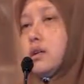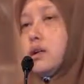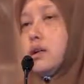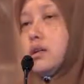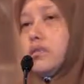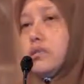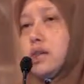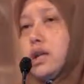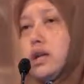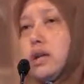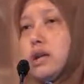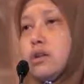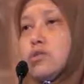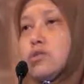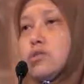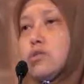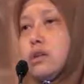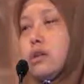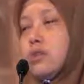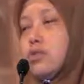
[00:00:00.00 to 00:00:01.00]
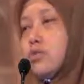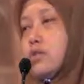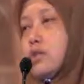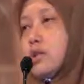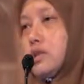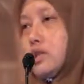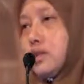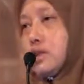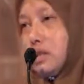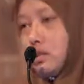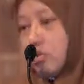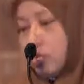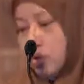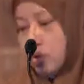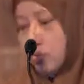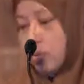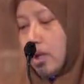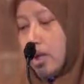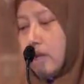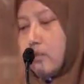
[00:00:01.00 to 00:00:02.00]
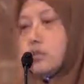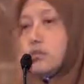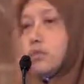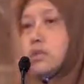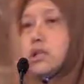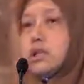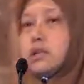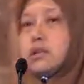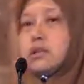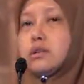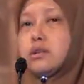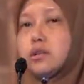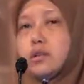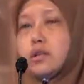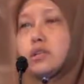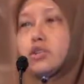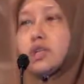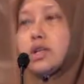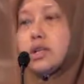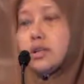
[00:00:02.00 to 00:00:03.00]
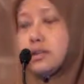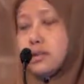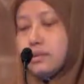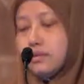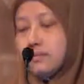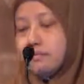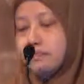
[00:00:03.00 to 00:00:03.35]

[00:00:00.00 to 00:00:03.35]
If they accrue interest, these interests will have to be channeled.